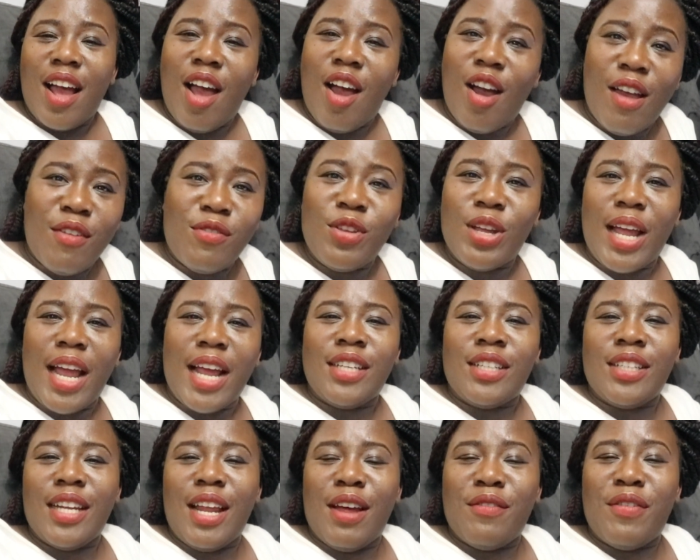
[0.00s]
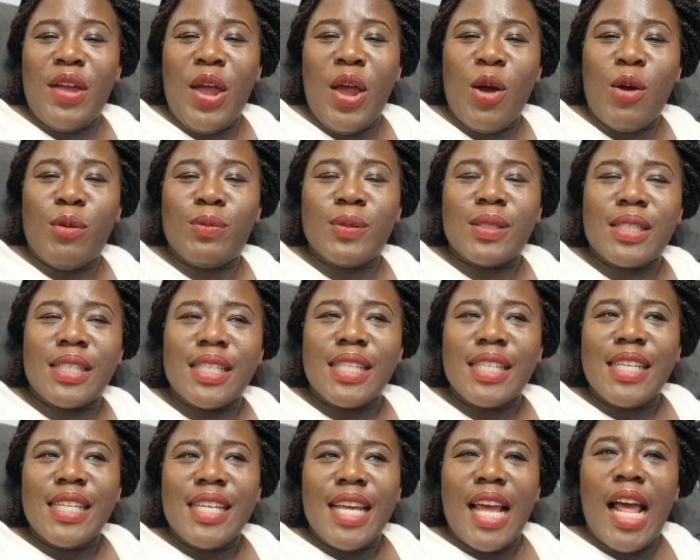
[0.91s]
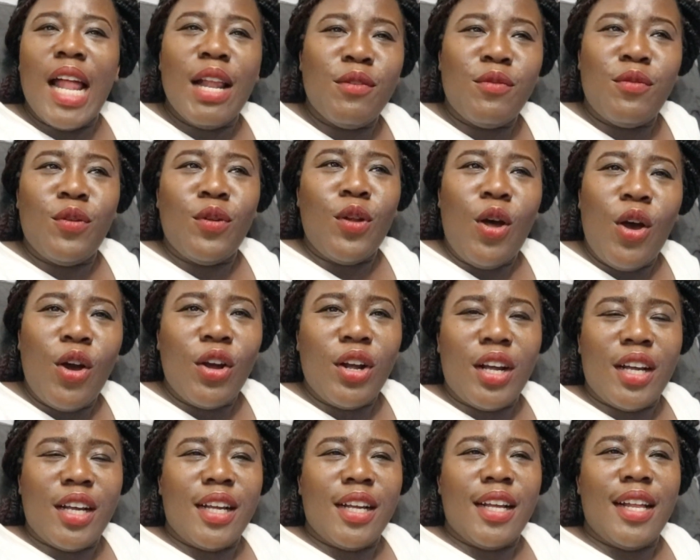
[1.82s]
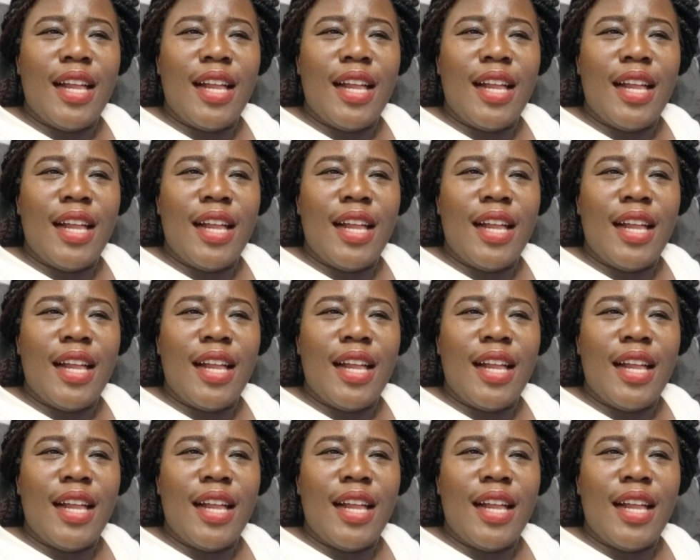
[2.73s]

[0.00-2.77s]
all of you guys should have helped and vlogged.